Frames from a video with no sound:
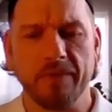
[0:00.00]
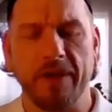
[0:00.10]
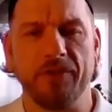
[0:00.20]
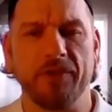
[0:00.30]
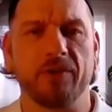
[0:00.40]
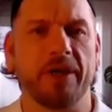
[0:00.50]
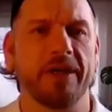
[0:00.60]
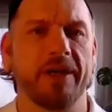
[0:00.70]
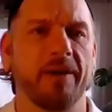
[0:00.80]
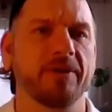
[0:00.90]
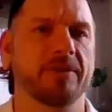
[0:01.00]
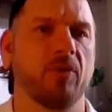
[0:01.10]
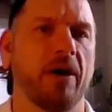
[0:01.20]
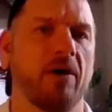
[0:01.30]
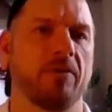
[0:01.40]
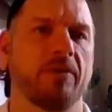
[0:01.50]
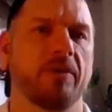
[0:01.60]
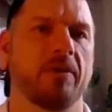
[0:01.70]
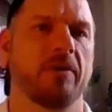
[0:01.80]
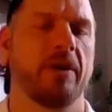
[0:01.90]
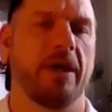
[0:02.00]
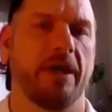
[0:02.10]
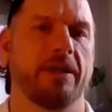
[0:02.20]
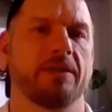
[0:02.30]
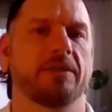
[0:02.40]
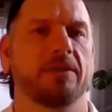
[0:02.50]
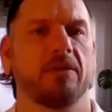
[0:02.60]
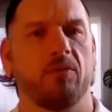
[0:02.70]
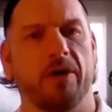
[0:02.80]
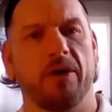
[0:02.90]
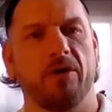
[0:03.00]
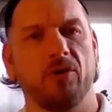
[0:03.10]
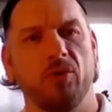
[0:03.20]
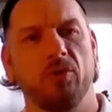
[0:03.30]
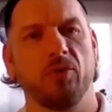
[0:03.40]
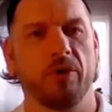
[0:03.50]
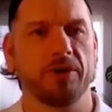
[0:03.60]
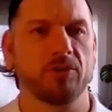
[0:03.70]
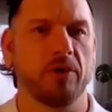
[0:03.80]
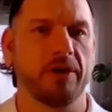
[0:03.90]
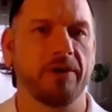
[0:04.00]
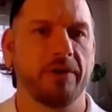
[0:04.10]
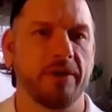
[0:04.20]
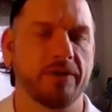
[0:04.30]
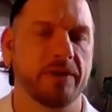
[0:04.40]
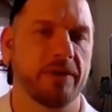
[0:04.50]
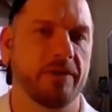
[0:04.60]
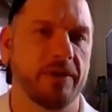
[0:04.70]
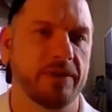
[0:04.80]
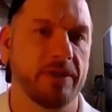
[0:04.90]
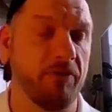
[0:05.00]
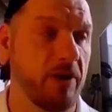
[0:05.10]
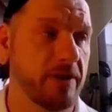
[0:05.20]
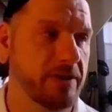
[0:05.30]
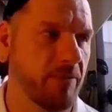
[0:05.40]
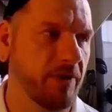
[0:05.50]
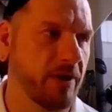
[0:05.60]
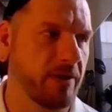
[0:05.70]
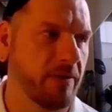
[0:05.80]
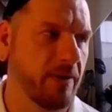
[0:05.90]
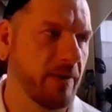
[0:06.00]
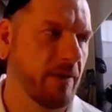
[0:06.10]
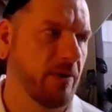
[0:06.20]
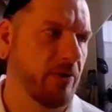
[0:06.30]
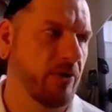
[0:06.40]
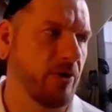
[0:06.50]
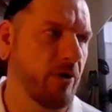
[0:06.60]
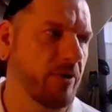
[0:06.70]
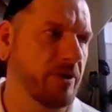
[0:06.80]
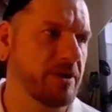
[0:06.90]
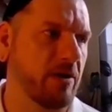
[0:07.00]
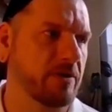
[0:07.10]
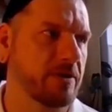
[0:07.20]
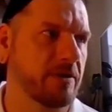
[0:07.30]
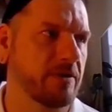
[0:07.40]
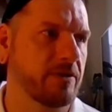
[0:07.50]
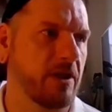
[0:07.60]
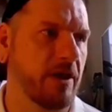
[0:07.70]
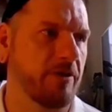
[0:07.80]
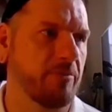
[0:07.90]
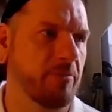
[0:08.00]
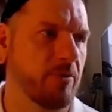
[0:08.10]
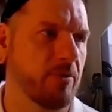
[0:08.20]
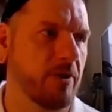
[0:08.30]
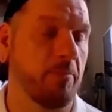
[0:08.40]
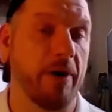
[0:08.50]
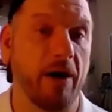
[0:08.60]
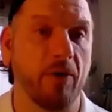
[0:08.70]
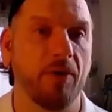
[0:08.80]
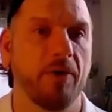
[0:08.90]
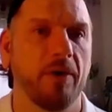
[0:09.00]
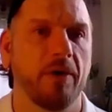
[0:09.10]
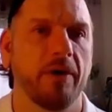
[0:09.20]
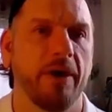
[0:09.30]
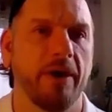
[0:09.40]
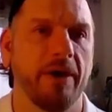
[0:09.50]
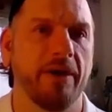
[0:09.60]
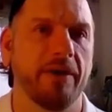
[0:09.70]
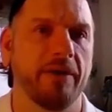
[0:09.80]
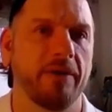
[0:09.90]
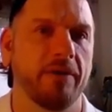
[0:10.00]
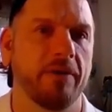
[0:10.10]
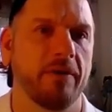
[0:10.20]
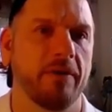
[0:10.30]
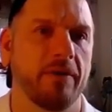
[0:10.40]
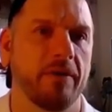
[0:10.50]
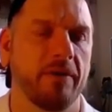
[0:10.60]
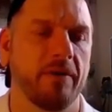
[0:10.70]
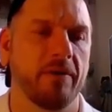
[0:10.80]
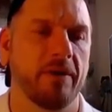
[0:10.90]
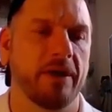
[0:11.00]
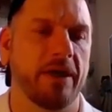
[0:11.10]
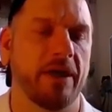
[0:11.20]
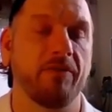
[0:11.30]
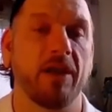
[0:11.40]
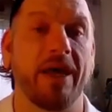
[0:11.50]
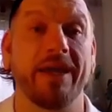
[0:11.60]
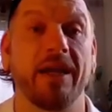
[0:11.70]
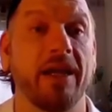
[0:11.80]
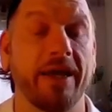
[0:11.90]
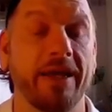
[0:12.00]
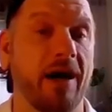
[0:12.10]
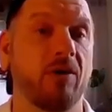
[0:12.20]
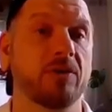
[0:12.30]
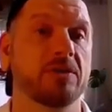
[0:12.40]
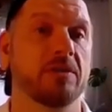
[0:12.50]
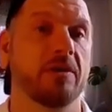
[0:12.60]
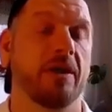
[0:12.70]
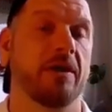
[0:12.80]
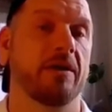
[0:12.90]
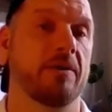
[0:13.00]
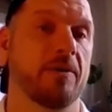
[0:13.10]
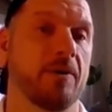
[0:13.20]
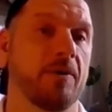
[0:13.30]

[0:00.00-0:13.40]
the ethical dynamics around age, where, who, which, what is definitely something I reach out to a lot of people about, and kind of a lighthouse and